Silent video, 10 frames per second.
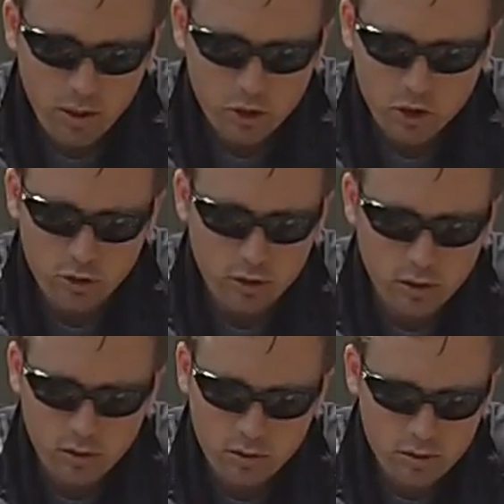It should
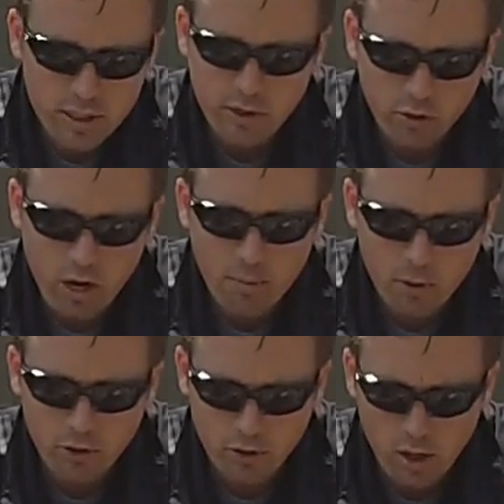scare the crap out
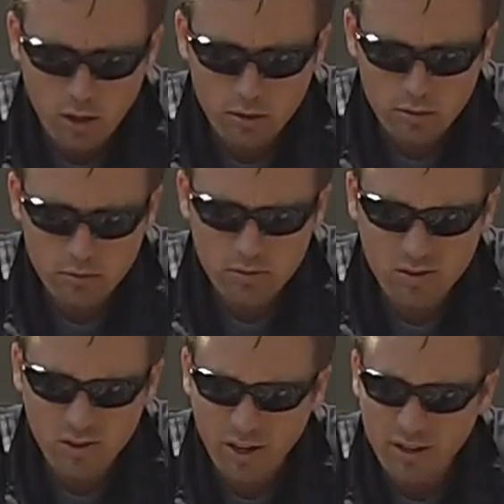of your dog.
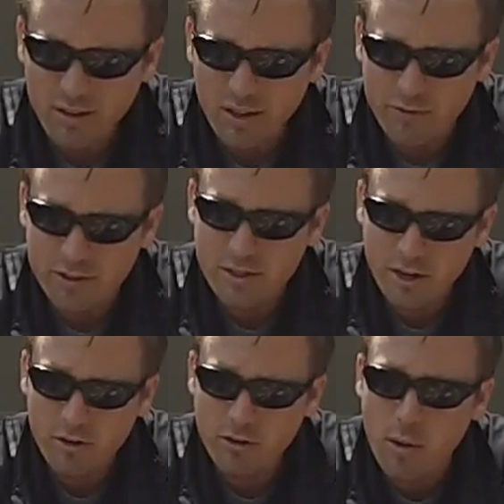Okay? If it's
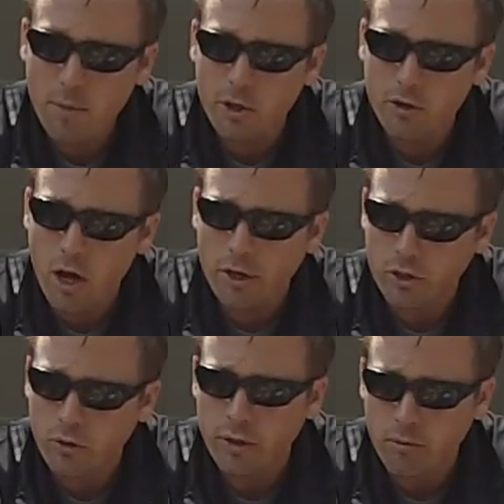scaring the crap out of your dog, you're
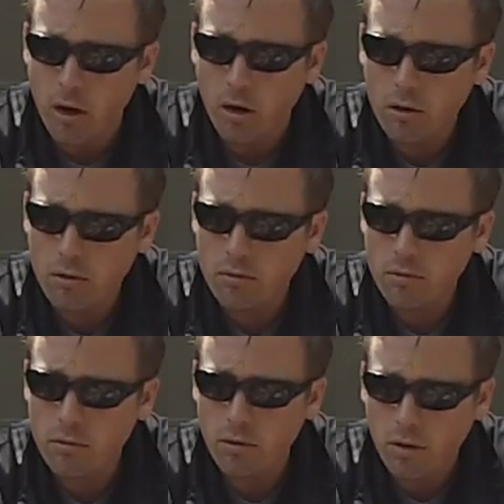doing it wrong.
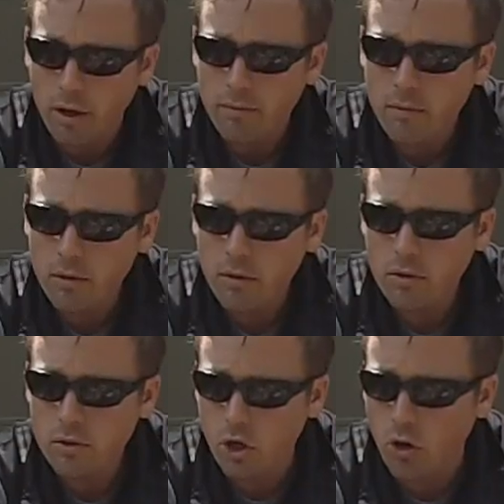Okay?
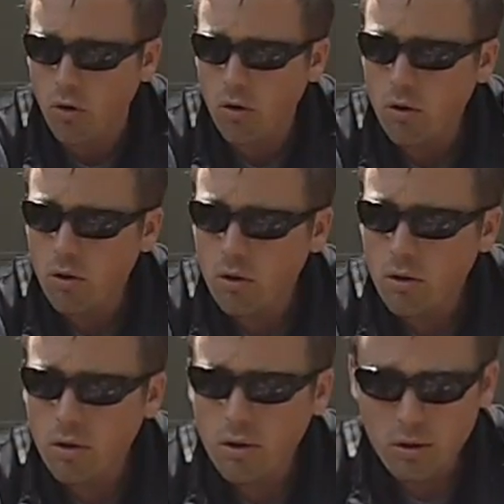So,
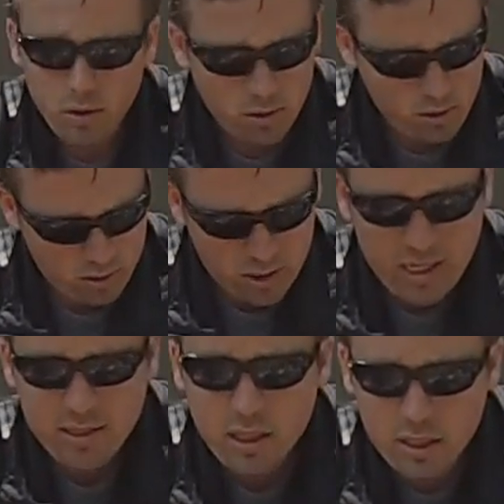
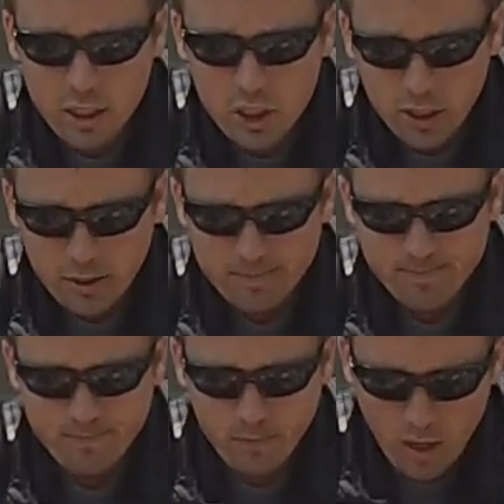classic conditioning,
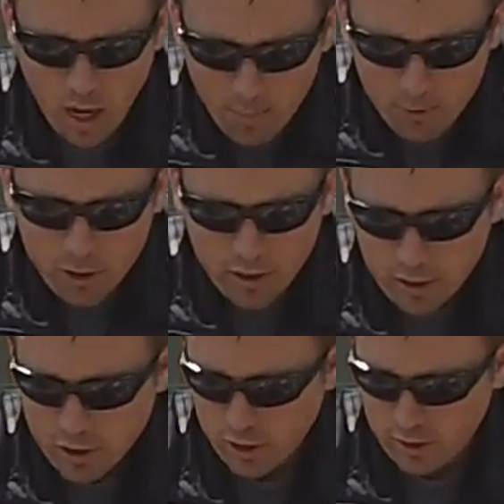operant
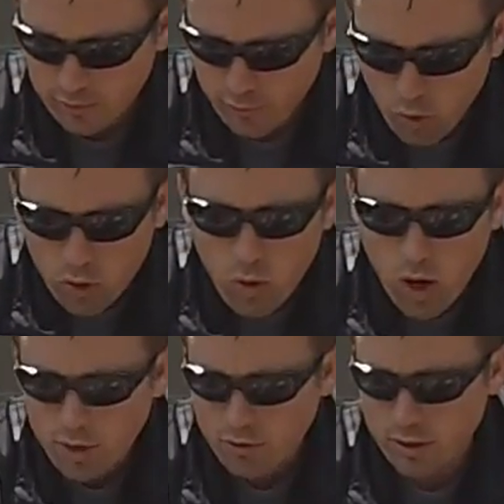conditioning, the 4
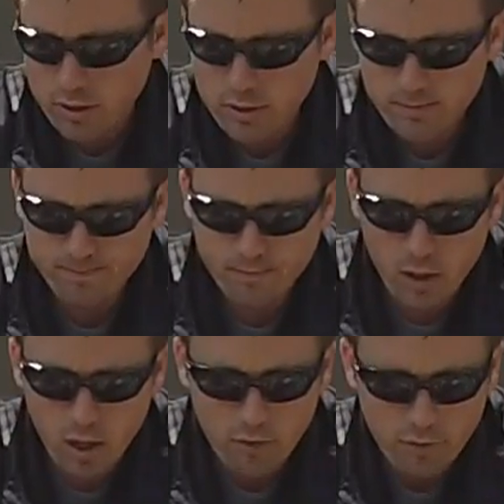quadrants
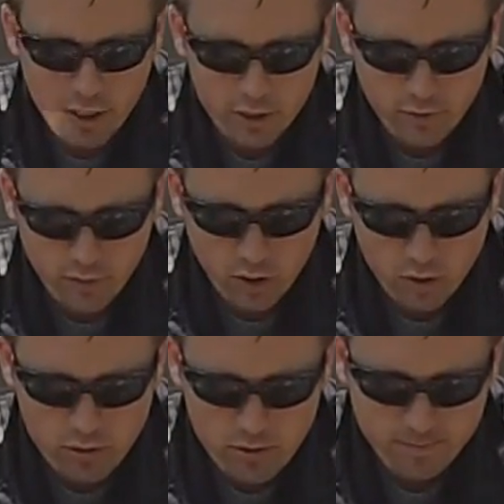of each of
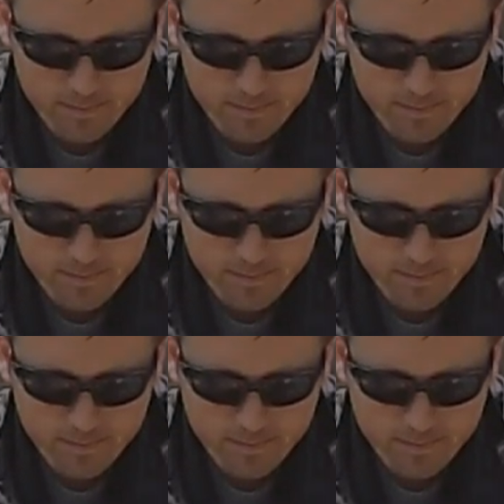those.